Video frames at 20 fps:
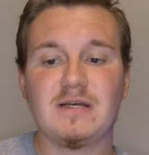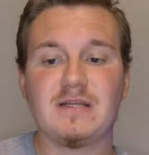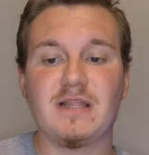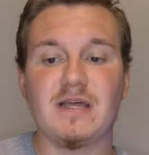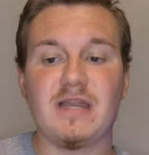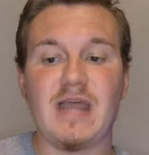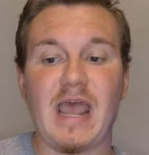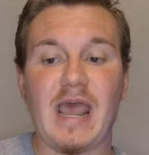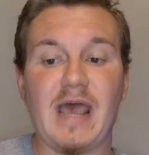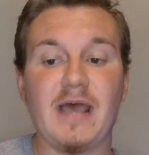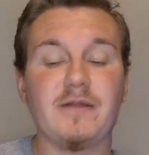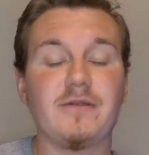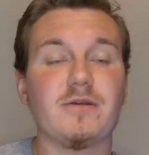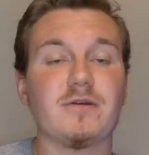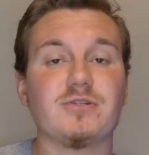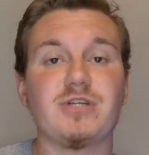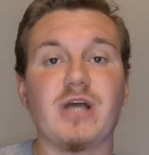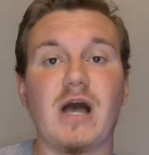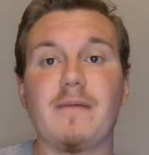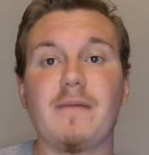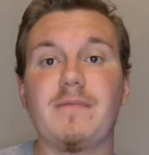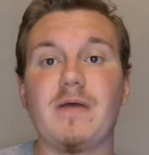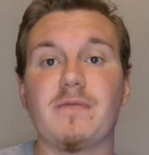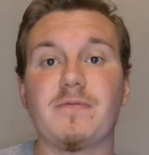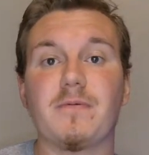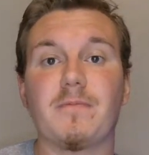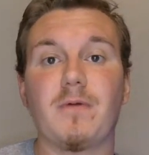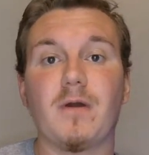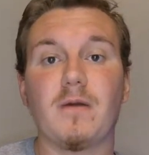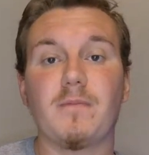then add your job in
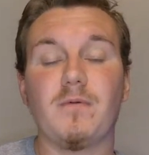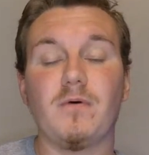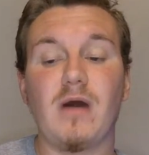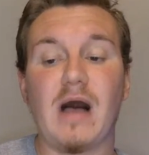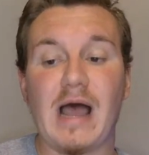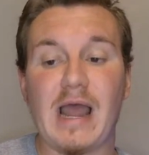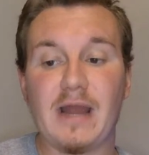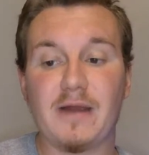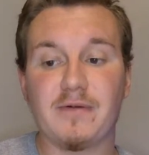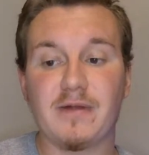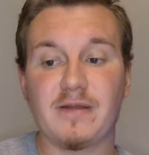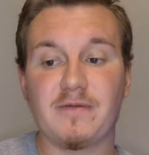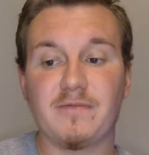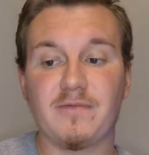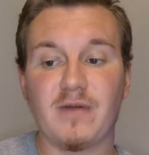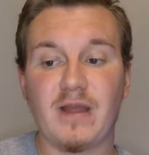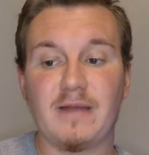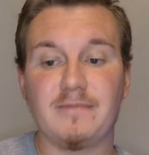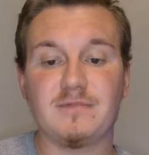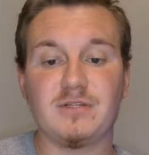the purple hiring frame